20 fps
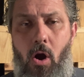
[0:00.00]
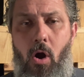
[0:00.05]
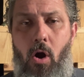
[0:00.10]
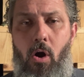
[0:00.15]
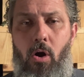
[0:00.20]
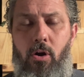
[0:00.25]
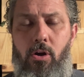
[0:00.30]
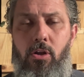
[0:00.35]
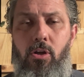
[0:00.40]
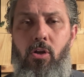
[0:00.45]

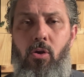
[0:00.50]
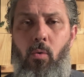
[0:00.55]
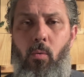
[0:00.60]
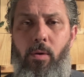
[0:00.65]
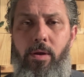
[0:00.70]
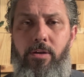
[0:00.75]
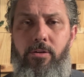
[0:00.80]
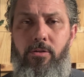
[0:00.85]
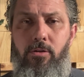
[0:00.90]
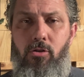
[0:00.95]
Are you
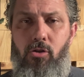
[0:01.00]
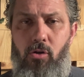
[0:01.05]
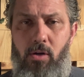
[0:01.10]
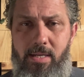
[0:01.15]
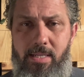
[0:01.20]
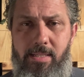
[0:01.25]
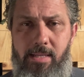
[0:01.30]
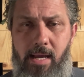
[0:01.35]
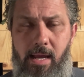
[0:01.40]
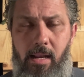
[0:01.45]
going to
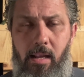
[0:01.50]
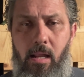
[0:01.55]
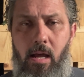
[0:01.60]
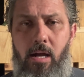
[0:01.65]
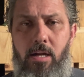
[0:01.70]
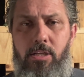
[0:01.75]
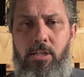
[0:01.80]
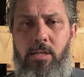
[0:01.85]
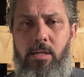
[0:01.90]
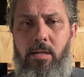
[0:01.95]
trust that
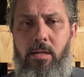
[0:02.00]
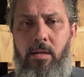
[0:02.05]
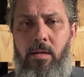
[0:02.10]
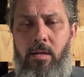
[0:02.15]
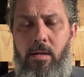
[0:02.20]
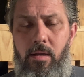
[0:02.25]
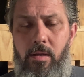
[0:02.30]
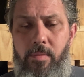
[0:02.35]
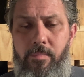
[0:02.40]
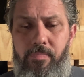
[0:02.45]
logic?
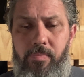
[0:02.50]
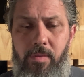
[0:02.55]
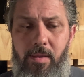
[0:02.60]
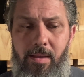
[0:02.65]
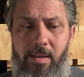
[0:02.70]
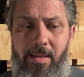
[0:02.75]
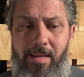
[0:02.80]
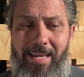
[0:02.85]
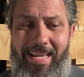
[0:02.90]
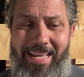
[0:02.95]

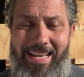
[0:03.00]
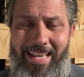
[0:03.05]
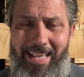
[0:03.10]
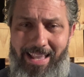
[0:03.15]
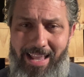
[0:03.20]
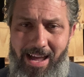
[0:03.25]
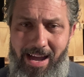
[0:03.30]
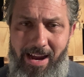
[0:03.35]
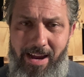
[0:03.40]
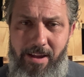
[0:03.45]
In
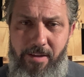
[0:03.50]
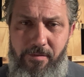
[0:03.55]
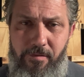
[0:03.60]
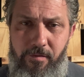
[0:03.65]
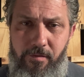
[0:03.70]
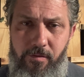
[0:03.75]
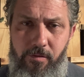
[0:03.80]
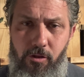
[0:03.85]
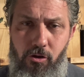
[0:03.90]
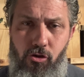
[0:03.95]

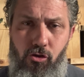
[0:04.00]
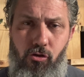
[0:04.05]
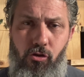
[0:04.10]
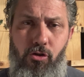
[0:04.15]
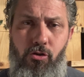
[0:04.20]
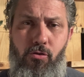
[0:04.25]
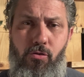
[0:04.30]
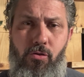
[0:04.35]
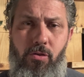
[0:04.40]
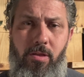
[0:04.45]
life, the
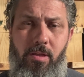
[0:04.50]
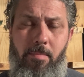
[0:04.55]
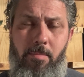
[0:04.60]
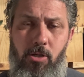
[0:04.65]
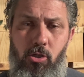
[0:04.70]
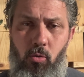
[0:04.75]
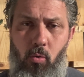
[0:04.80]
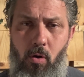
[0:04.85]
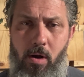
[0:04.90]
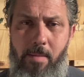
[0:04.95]
truth, the
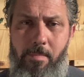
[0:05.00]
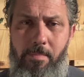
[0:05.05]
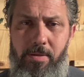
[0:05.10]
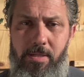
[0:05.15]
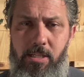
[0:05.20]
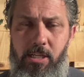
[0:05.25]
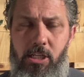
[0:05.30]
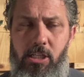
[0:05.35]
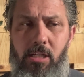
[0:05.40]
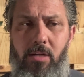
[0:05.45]
majority
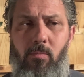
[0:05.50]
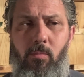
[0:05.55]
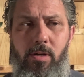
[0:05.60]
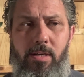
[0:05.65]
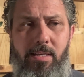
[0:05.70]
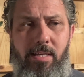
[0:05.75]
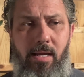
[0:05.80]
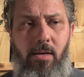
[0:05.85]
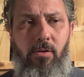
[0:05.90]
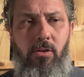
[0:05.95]
position would
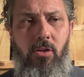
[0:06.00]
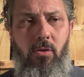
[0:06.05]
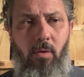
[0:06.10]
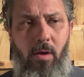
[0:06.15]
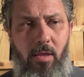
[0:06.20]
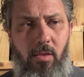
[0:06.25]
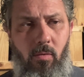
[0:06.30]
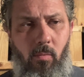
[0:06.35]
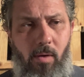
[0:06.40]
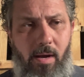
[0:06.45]
tell you
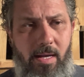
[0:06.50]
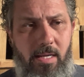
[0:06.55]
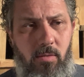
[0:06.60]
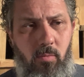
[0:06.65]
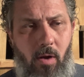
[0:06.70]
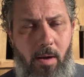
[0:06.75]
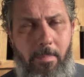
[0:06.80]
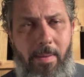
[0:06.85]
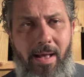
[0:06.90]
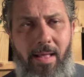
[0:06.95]
otherwise.
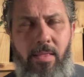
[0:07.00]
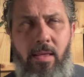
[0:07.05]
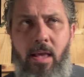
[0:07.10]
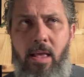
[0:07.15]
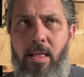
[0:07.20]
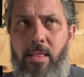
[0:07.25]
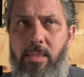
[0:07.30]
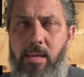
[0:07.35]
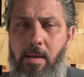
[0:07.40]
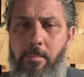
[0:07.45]
What about
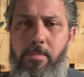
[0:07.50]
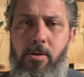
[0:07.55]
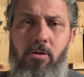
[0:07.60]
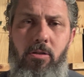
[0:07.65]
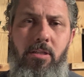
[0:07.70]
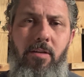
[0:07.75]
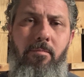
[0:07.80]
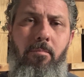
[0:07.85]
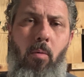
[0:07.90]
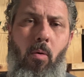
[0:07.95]
the
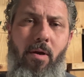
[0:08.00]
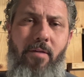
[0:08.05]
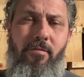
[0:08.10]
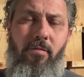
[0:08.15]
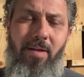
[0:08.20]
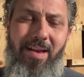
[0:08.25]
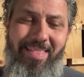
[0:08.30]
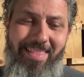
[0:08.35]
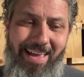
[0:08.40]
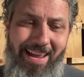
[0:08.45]
abusive
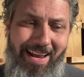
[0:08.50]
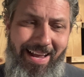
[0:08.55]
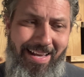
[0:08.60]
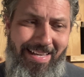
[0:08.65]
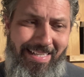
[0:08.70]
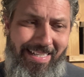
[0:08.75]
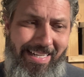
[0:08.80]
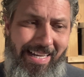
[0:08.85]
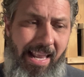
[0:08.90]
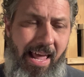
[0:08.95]
boyfriend that
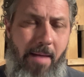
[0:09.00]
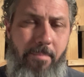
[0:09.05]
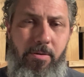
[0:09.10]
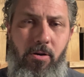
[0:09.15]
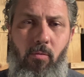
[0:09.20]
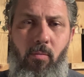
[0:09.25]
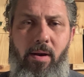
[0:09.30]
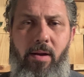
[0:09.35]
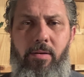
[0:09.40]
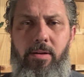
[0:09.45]
has slapped
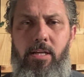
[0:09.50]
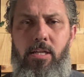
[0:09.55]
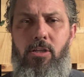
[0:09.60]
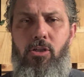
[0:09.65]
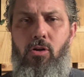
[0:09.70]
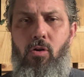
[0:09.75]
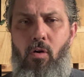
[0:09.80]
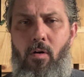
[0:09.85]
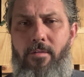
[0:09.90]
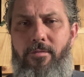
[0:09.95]
around his
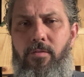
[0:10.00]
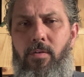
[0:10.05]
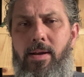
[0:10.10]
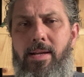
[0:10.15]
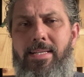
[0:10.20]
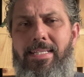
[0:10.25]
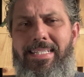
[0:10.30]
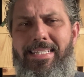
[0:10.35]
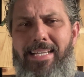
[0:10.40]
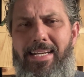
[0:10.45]

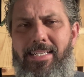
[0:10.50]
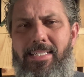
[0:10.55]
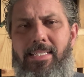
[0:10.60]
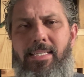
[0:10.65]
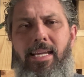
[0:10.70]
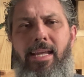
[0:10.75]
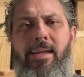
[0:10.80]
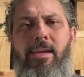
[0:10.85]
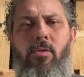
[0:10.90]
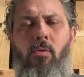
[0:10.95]
girlfriend
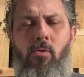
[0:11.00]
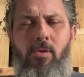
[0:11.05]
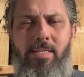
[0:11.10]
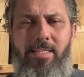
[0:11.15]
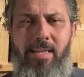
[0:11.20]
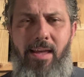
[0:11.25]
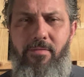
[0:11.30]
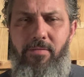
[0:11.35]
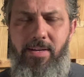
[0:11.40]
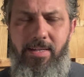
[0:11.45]
16 or
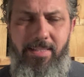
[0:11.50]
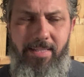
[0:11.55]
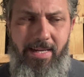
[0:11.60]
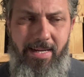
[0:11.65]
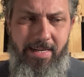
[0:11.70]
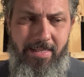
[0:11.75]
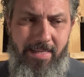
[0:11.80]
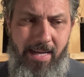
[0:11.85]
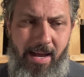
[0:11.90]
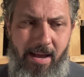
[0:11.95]

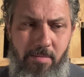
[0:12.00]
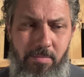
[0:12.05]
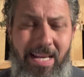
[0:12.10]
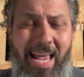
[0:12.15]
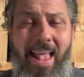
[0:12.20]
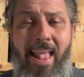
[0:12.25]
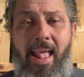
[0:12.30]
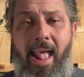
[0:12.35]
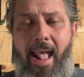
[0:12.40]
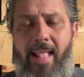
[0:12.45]
17 times,
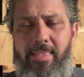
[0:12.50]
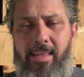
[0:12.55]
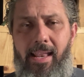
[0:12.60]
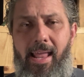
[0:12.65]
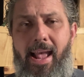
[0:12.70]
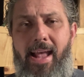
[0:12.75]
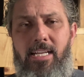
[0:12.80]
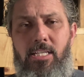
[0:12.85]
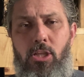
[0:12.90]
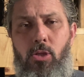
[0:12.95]
and the
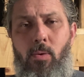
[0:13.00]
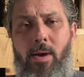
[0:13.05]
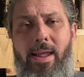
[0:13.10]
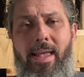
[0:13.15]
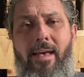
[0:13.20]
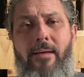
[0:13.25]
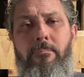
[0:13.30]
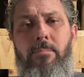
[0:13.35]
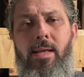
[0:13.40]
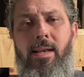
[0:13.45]
last 3
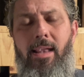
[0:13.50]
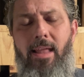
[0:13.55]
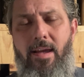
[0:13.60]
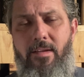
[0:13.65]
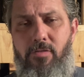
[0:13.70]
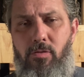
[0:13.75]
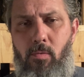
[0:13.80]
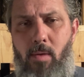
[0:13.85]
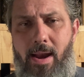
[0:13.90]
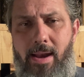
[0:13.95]
have been
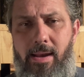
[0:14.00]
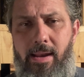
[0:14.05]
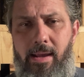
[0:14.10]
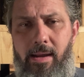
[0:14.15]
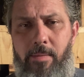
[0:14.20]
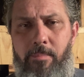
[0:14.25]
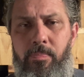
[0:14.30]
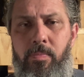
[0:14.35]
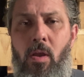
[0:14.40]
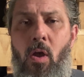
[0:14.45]

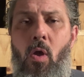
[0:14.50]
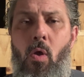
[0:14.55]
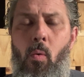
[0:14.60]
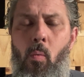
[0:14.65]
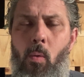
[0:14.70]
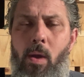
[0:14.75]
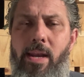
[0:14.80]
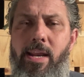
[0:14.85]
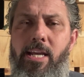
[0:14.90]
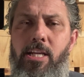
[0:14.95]
life-threatening?
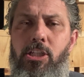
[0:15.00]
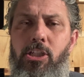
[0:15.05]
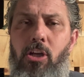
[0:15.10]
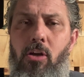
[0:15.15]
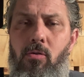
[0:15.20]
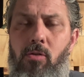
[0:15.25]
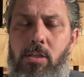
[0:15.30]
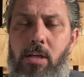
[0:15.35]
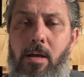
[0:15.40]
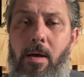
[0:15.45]
When he
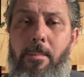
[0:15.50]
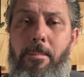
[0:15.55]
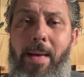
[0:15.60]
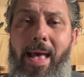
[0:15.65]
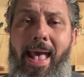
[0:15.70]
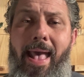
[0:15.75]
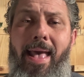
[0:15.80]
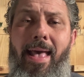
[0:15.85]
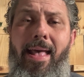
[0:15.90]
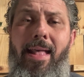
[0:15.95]
shows up
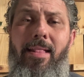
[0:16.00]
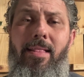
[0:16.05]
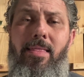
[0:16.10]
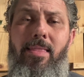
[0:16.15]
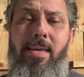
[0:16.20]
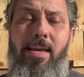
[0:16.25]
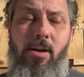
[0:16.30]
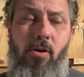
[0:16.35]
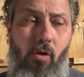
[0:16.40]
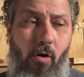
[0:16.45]
at
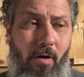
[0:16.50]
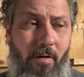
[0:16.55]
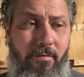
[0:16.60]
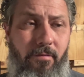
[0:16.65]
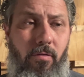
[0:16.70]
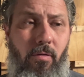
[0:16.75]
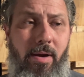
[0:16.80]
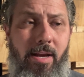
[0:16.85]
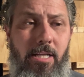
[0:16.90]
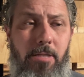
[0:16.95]
the
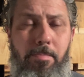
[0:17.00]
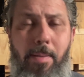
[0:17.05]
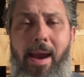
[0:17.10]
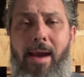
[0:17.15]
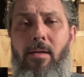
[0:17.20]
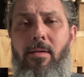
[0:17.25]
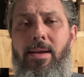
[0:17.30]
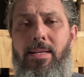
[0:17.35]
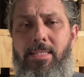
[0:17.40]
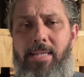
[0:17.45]
girlfriend's
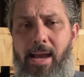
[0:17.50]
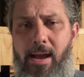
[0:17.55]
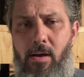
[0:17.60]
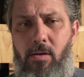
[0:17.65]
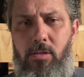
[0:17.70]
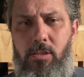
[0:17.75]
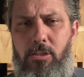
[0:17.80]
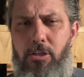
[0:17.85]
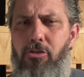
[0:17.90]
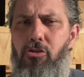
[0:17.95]
parents'
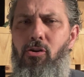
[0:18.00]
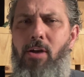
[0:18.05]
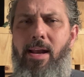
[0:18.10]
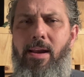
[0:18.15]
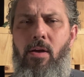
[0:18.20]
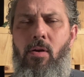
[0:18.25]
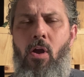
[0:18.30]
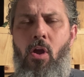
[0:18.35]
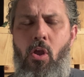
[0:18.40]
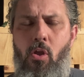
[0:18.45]
house to try
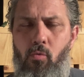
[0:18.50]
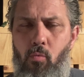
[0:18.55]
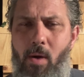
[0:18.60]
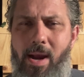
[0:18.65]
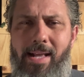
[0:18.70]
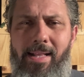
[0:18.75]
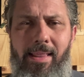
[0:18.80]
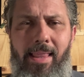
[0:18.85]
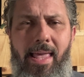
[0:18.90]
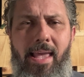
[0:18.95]
to
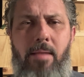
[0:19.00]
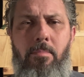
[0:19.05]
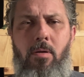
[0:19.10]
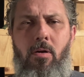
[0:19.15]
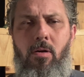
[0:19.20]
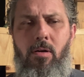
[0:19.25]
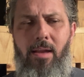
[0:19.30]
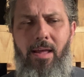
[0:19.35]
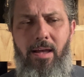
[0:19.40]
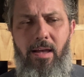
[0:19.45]
reclaim
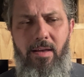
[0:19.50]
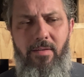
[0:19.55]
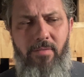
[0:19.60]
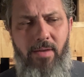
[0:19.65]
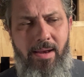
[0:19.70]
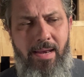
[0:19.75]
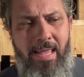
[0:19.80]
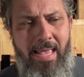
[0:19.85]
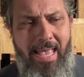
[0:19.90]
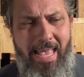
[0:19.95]
her love
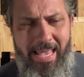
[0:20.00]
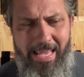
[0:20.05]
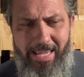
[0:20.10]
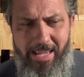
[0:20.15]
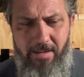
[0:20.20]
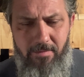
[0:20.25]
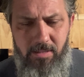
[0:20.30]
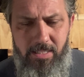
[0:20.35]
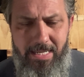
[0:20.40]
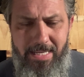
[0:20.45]
and
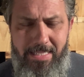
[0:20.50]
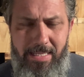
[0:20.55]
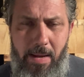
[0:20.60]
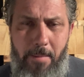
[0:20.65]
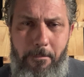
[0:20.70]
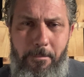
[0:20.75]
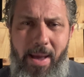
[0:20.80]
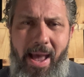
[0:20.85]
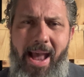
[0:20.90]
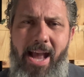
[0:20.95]
gives this
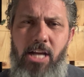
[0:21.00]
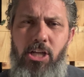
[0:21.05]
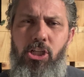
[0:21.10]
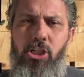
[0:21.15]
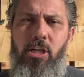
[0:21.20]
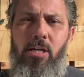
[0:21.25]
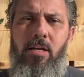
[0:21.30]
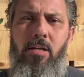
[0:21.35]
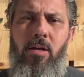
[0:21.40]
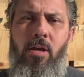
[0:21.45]

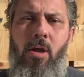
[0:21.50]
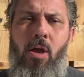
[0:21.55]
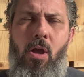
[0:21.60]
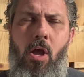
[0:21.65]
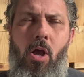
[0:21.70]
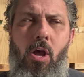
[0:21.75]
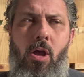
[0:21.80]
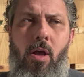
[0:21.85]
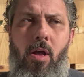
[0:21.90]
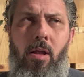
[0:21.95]
impassioned,
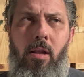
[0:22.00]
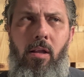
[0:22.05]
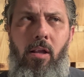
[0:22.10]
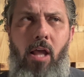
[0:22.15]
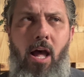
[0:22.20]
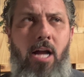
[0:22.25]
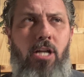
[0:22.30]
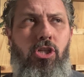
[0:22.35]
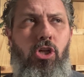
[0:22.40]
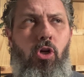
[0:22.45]

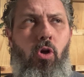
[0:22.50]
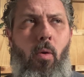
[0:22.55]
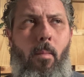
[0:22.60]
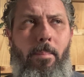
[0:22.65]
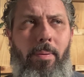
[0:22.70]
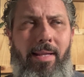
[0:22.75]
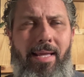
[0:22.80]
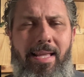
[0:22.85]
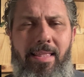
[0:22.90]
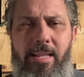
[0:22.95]
logical
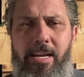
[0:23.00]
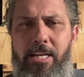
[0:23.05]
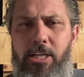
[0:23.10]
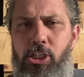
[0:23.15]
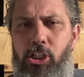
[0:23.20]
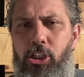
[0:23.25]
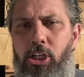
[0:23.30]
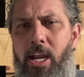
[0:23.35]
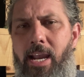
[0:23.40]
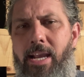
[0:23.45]
plea that he's
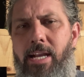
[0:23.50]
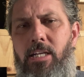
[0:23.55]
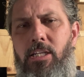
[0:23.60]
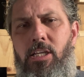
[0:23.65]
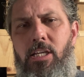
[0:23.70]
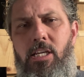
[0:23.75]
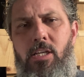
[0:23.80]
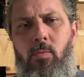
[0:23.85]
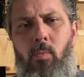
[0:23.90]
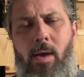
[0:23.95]
changed
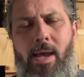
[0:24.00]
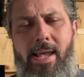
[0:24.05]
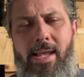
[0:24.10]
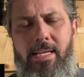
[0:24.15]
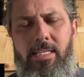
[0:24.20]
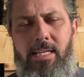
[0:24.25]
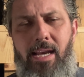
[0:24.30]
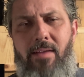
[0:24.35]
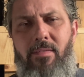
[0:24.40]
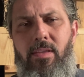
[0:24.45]
his
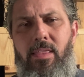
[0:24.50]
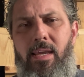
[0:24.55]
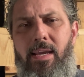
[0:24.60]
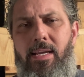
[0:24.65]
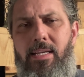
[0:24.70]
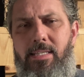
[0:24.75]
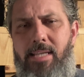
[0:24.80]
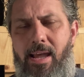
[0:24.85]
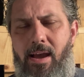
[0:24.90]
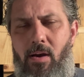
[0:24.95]
ways and everything
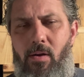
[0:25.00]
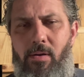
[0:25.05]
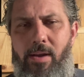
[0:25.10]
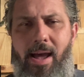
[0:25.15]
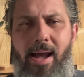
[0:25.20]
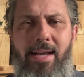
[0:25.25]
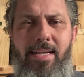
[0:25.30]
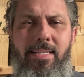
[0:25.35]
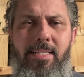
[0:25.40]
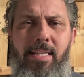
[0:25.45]
is now
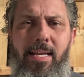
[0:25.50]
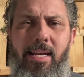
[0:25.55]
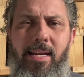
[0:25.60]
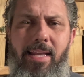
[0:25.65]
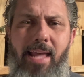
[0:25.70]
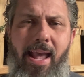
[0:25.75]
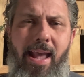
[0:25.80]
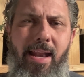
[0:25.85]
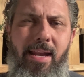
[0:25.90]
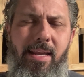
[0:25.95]
nice and
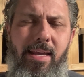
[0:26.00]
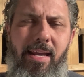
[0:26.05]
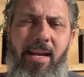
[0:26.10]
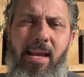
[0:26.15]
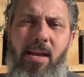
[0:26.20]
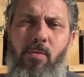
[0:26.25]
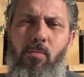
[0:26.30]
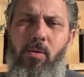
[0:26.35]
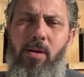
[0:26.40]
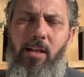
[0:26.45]
dandy and
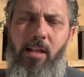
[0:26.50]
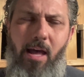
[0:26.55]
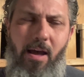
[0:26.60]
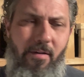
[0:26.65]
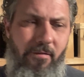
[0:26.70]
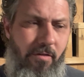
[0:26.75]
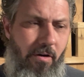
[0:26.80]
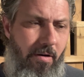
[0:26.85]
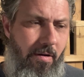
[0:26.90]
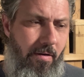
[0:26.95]
he would
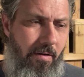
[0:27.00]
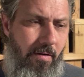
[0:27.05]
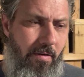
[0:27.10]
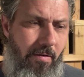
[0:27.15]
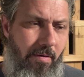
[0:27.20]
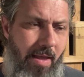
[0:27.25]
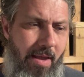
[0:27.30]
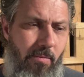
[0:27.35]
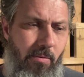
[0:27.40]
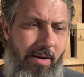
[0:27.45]
love her,
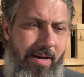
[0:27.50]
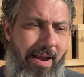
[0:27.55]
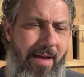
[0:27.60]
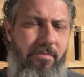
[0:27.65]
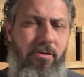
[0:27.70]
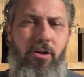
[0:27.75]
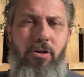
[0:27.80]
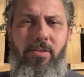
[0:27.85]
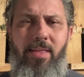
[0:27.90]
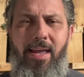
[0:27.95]
he would
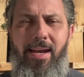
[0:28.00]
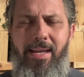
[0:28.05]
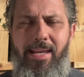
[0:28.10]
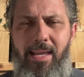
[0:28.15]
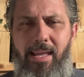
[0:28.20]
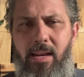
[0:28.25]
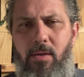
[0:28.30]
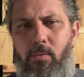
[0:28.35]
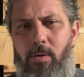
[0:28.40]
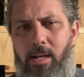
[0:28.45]
never do that
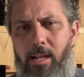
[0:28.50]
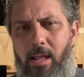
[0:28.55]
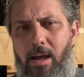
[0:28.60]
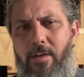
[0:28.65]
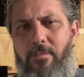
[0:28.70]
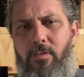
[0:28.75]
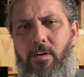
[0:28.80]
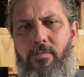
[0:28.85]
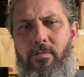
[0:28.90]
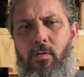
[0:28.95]
again, he would
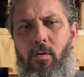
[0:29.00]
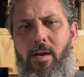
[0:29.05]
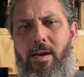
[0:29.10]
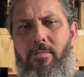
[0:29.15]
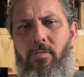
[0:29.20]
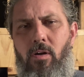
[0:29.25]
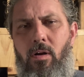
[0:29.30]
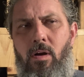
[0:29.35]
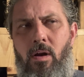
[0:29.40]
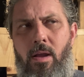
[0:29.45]
love her
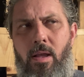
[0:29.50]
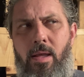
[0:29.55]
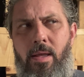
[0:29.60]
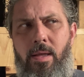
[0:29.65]
forever,